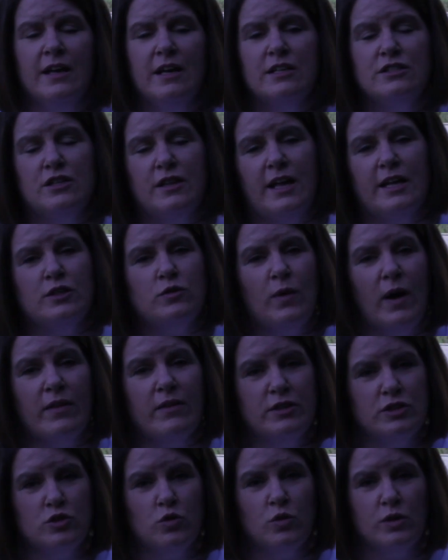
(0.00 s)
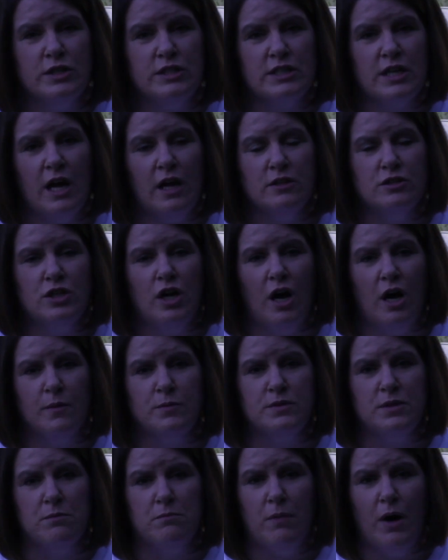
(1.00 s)
So that's why the story is called
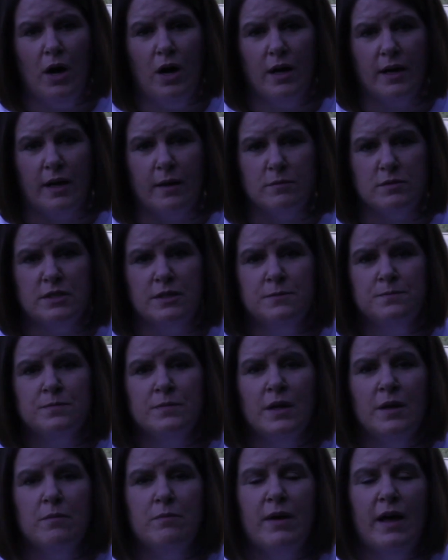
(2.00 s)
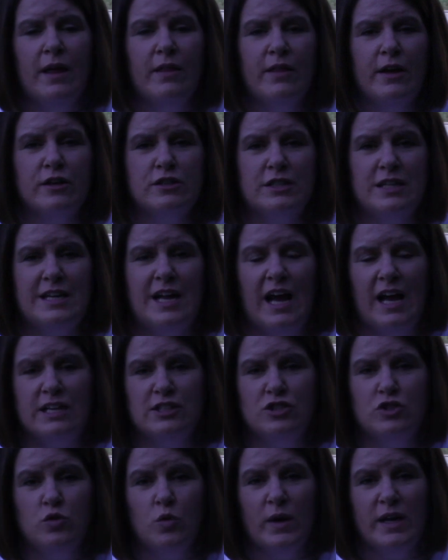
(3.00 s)
Tops and Bottoms. But there's a
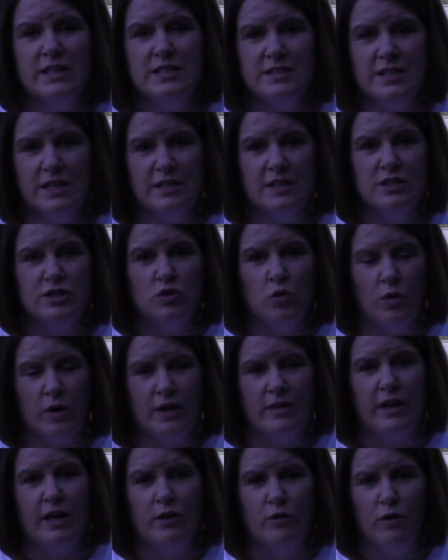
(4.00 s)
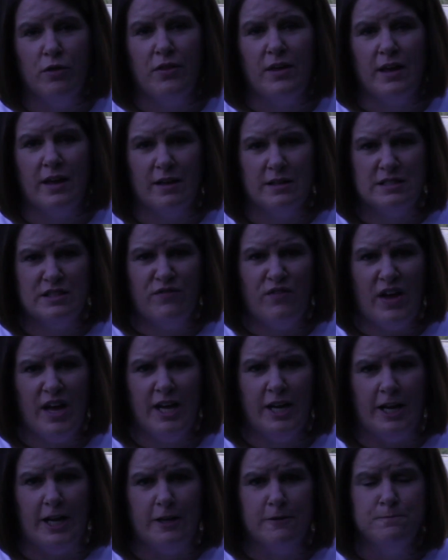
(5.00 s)
nice twist in the story that you'll think is
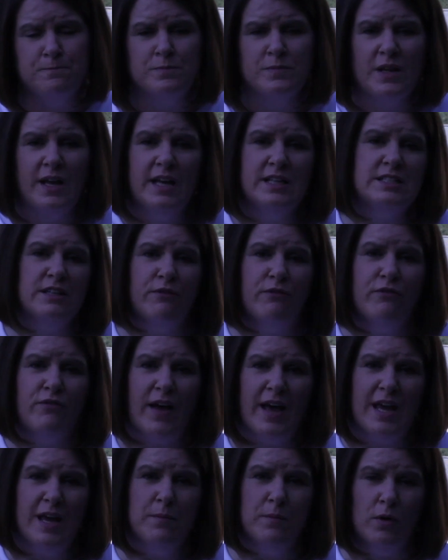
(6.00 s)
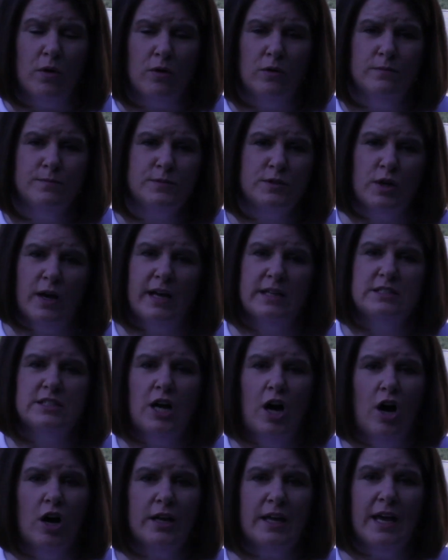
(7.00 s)
funny. It's a fable, so it has
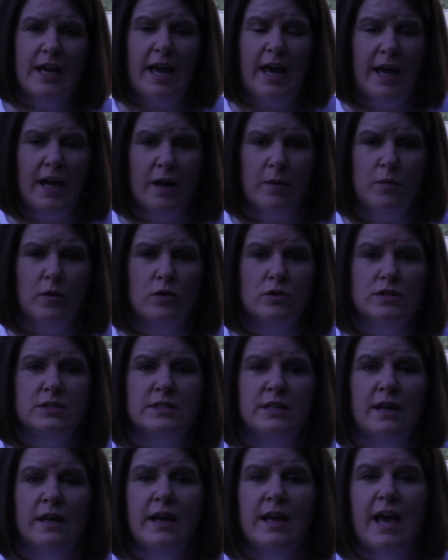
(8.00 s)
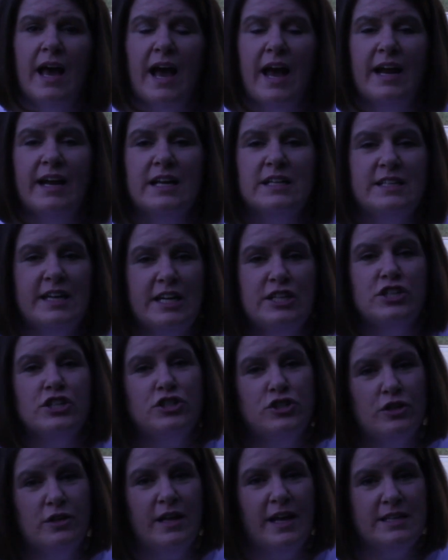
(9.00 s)
talking animals, and it teaches
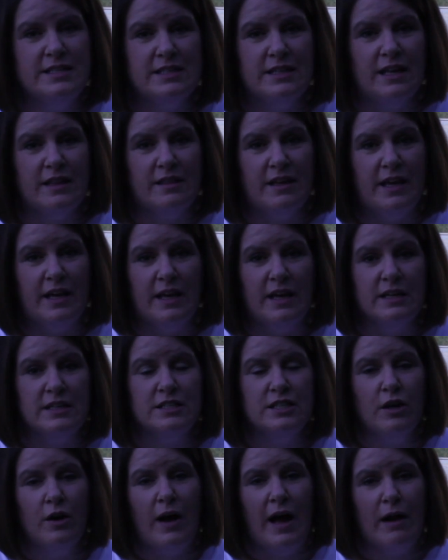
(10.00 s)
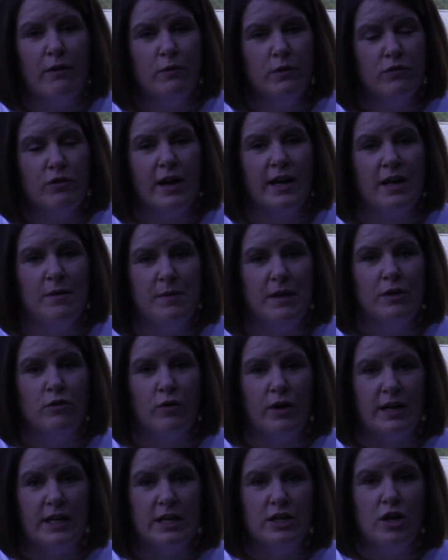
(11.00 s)
you a lesson at the end. So I would recommend
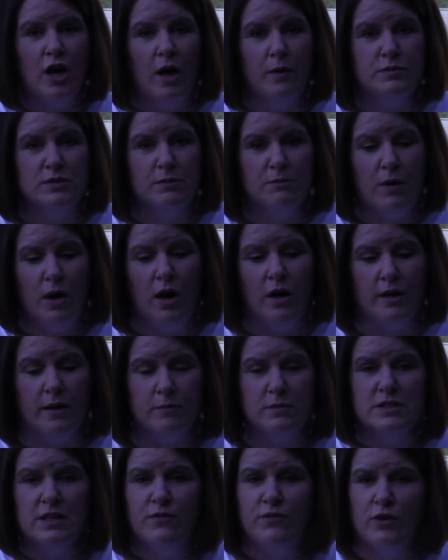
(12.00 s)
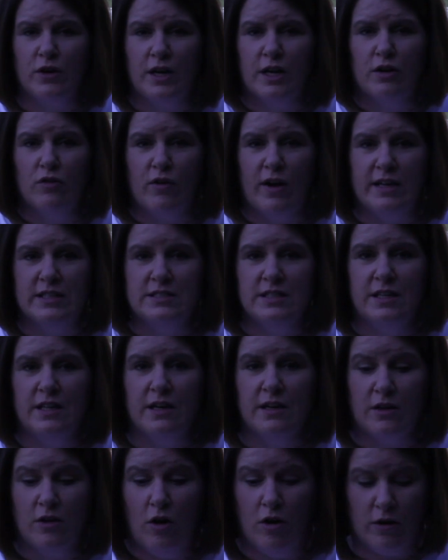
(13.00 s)
reading Tops and Bottoms if you're interested in
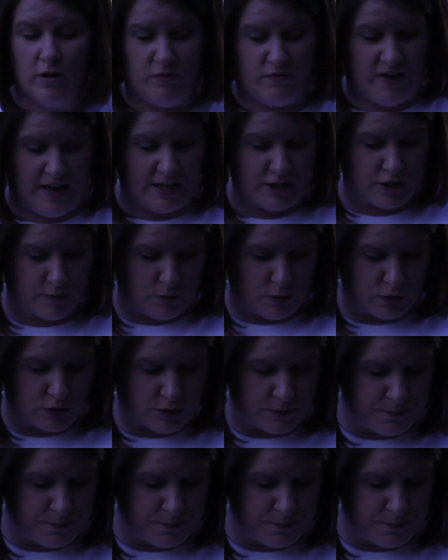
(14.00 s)
garden vegetables.